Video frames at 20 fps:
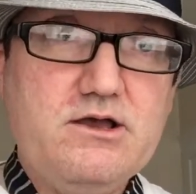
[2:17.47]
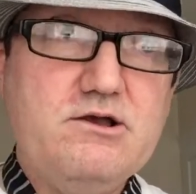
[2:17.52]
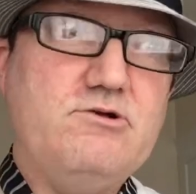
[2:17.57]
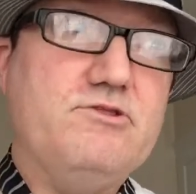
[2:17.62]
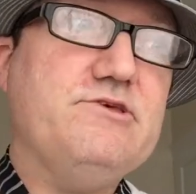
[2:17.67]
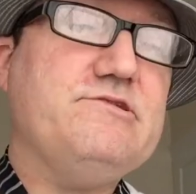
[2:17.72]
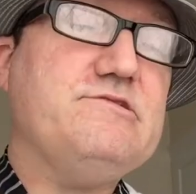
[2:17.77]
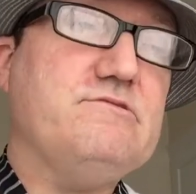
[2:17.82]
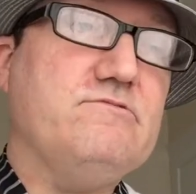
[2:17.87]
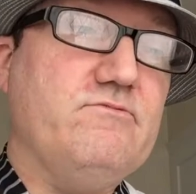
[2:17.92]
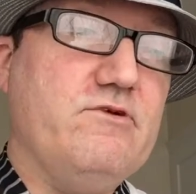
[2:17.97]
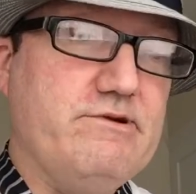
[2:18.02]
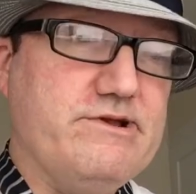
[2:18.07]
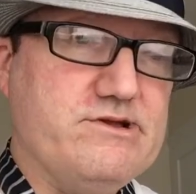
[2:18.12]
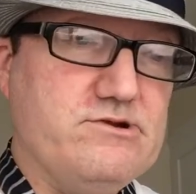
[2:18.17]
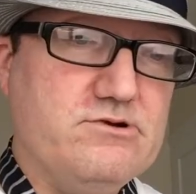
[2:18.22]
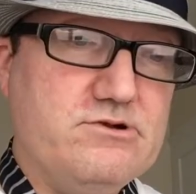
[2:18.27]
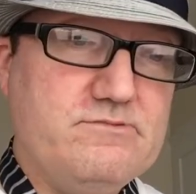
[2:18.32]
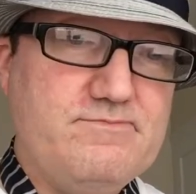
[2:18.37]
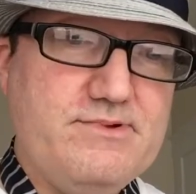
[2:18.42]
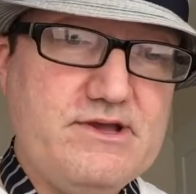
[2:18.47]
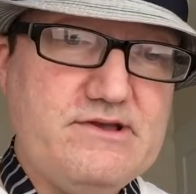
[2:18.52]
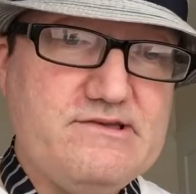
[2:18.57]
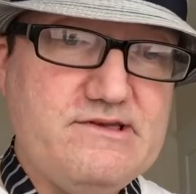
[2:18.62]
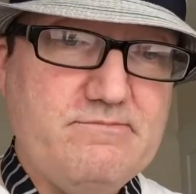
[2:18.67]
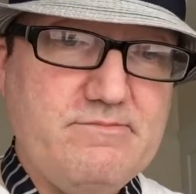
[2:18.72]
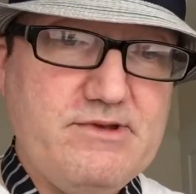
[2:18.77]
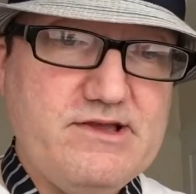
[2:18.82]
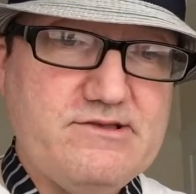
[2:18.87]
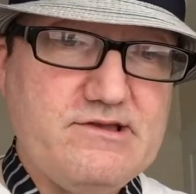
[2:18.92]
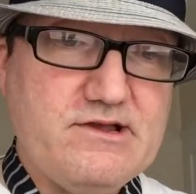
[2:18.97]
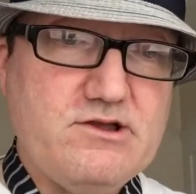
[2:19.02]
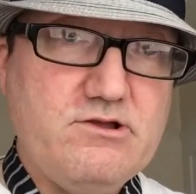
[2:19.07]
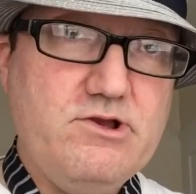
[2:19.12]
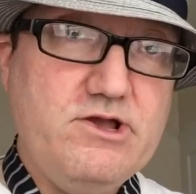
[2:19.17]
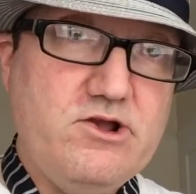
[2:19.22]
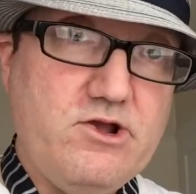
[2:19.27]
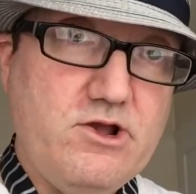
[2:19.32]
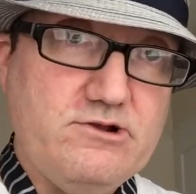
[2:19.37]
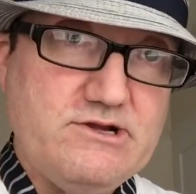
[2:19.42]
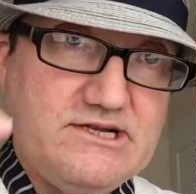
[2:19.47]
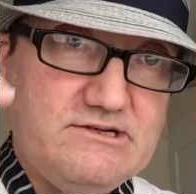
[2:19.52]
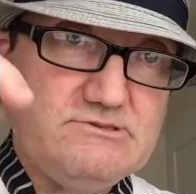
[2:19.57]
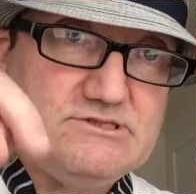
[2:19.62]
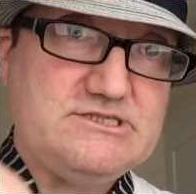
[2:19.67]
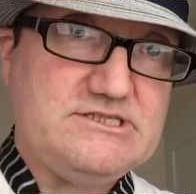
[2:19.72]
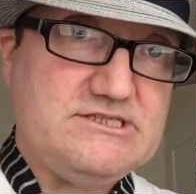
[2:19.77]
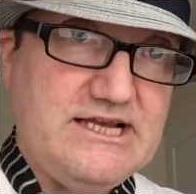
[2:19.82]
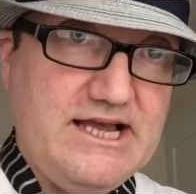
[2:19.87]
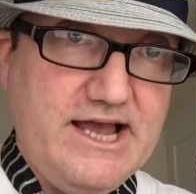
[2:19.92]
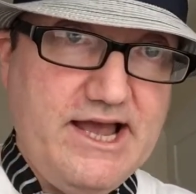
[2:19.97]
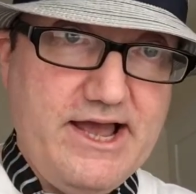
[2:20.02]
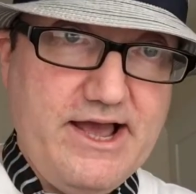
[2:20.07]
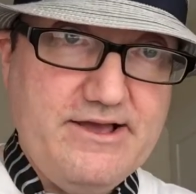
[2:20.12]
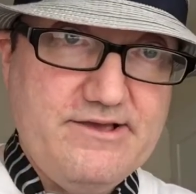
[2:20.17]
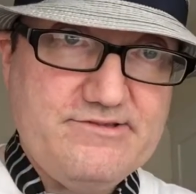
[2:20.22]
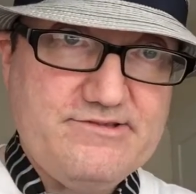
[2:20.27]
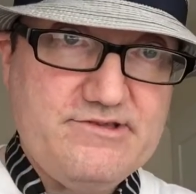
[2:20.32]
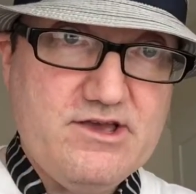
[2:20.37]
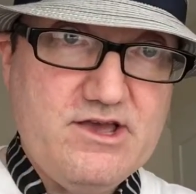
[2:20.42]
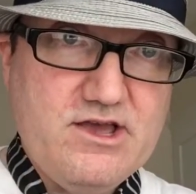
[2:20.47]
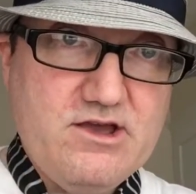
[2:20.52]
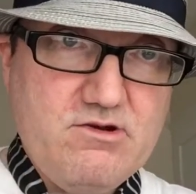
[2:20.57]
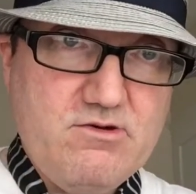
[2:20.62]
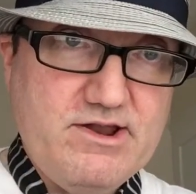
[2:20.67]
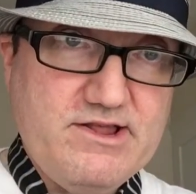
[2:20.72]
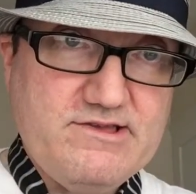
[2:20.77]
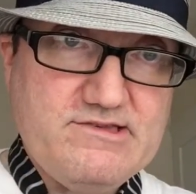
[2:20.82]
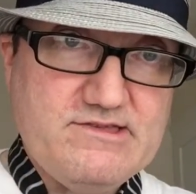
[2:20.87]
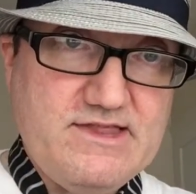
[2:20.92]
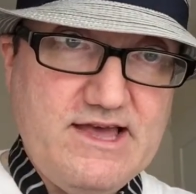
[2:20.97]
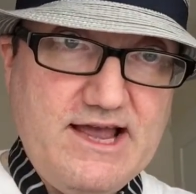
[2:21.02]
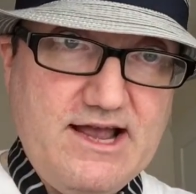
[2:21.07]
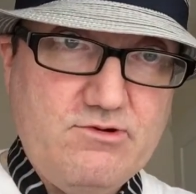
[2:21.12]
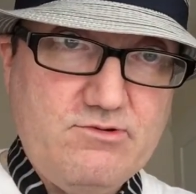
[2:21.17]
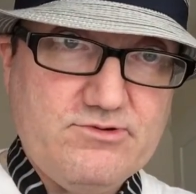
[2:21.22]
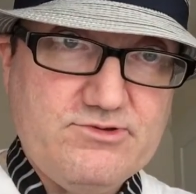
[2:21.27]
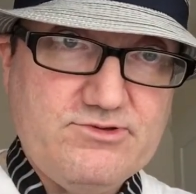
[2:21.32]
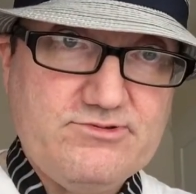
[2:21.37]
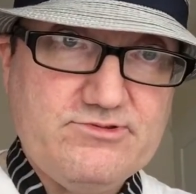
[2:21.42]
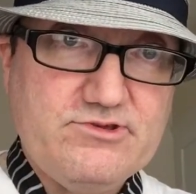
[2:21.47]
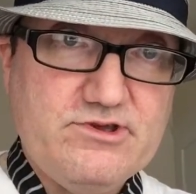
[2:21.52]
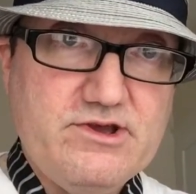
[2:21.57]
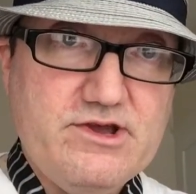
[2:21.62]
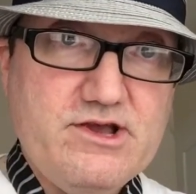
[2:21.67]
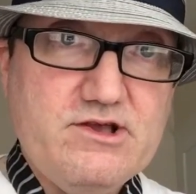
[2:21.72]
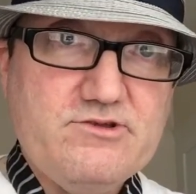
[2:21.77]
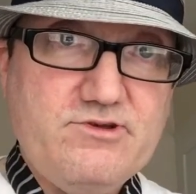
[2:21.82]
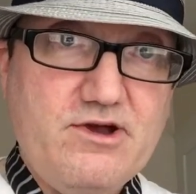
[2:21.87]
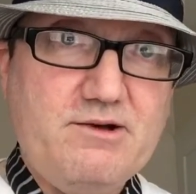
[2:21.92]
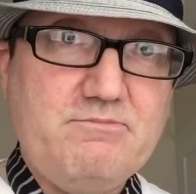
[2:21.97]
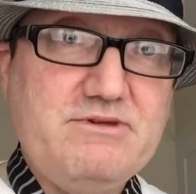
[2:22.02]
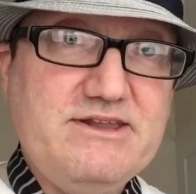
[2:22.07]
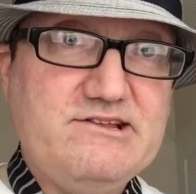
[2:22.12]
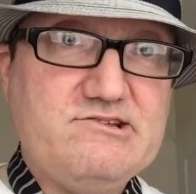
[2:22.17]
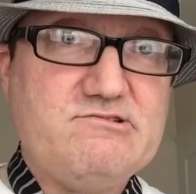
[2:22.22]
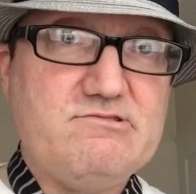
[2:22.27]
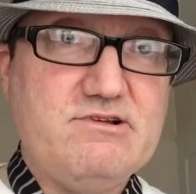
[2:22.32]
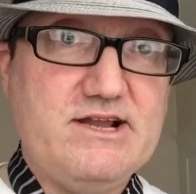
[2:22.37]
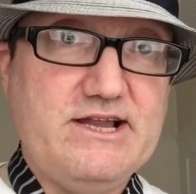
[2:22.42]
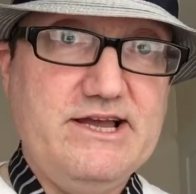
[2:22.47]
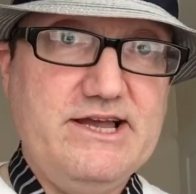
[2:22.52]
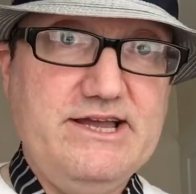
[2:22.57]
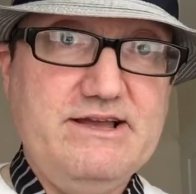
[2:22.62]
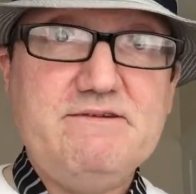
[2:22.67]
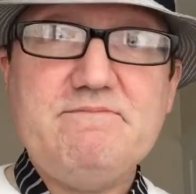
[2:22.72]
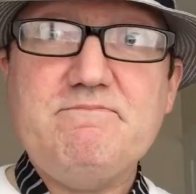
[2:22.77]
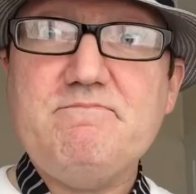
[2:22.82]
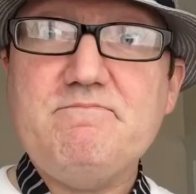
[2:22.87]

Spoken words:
This isn't very good because it means I can only go downstairs when he's in the house. So I'm literally,